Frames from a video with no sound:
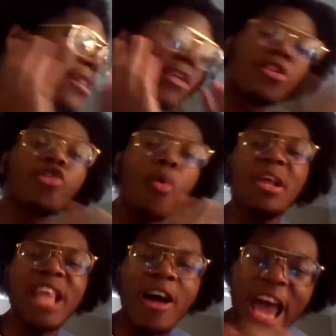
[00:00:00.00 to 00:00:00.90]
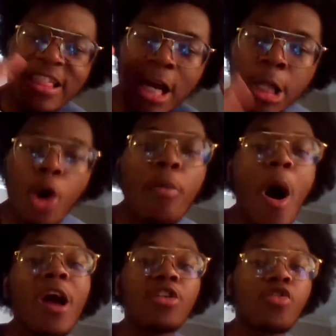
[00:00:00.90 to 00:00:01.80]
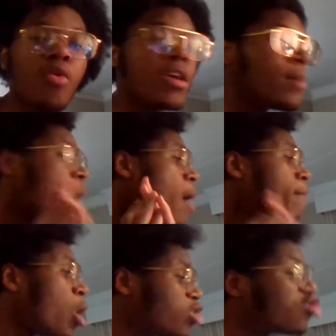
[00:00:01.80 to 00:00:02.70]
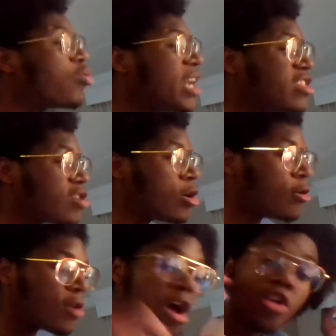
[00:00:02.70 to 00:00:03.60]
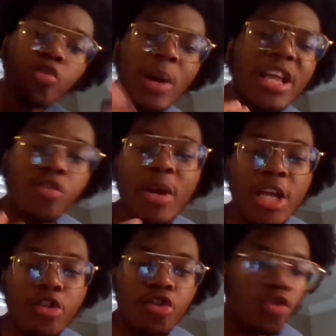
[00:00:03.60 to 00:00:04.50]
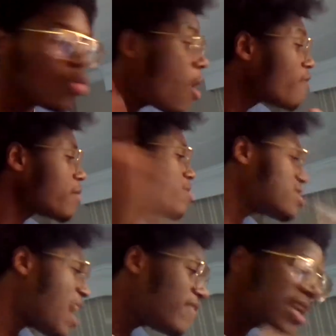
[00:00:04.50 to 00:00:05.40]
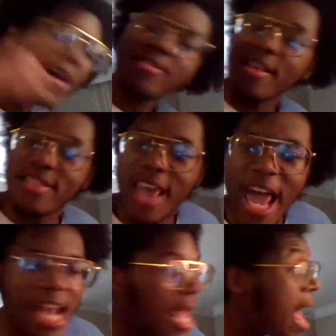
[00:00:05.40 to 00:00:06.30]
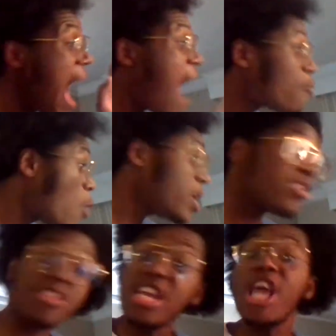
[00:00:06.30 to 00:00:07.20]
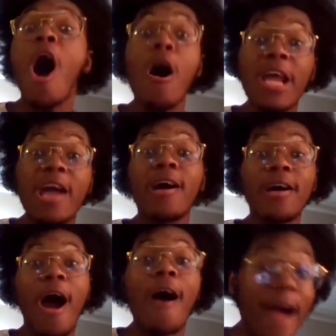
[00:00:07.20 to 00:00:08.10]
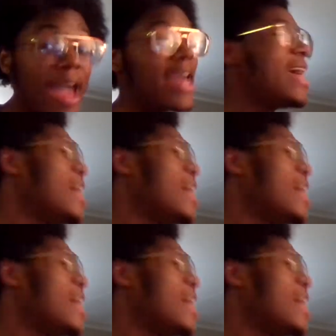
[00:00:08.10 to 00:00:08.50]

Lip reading: this is going down at the Globe Auditorium, March 23rd, 2022, from 7 to 10. I want to see y'all there, all right?